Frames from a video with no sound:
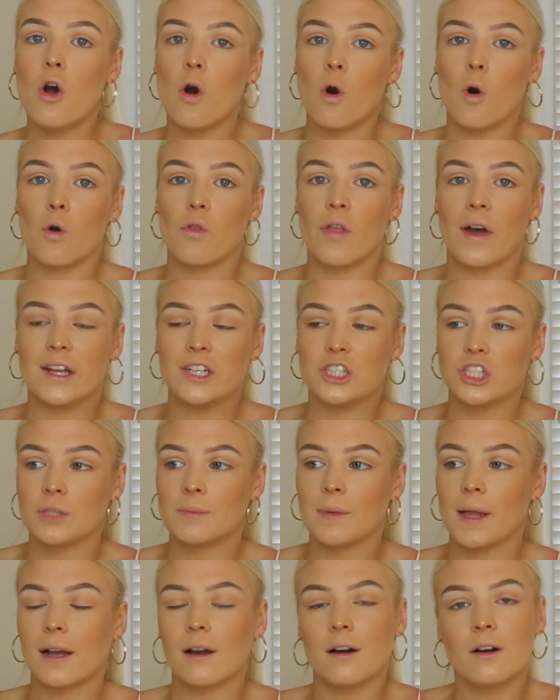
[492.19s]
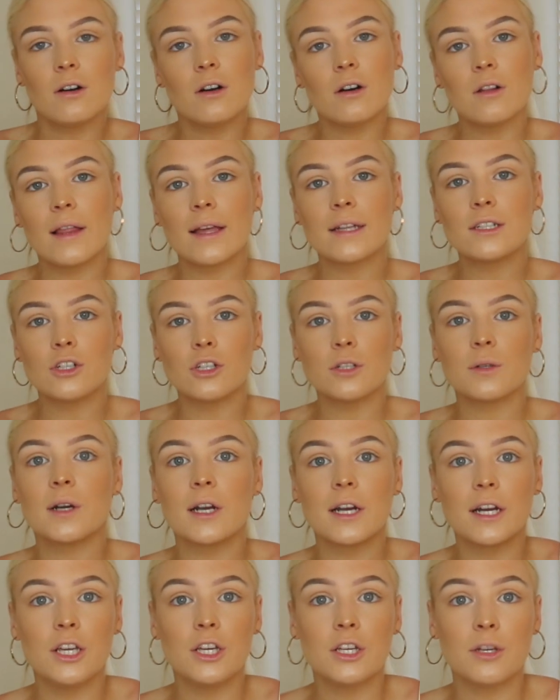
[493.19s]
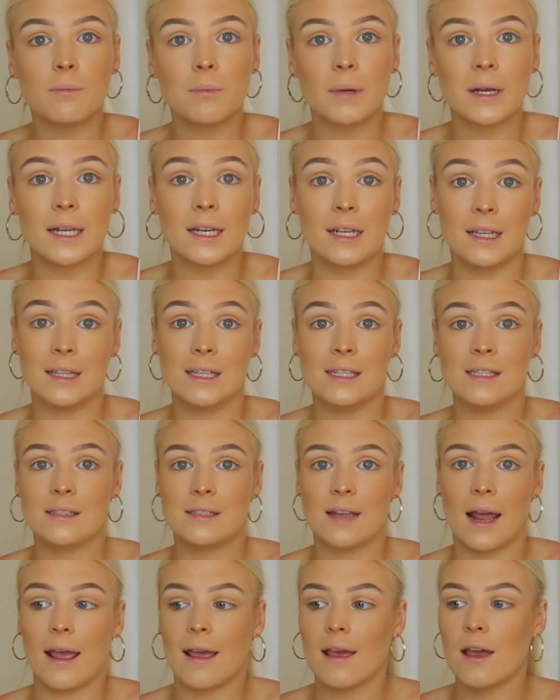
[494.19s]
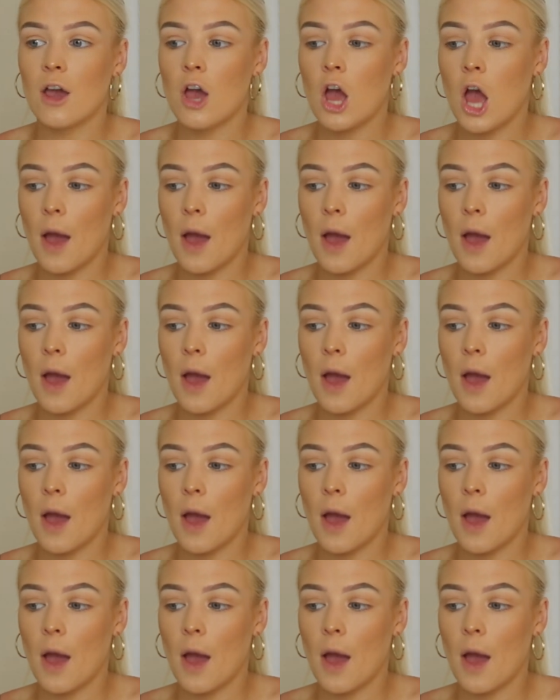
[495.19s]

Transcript: or they'd just be like oh like don't worry you can bring it in this day